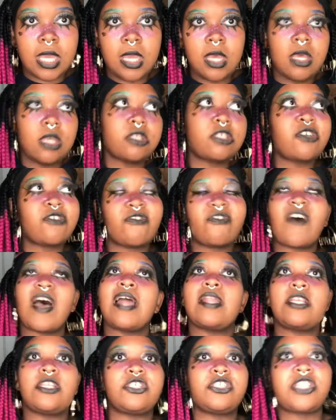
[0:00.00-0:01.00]
to finally
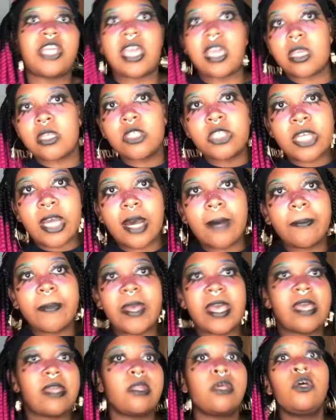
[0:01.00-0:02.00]
change up and
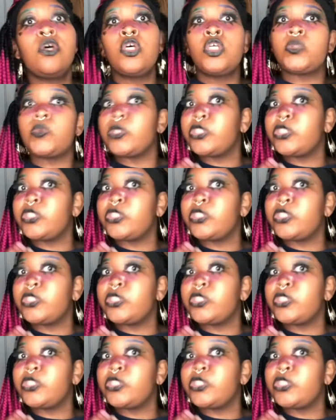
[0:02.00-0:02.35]
switch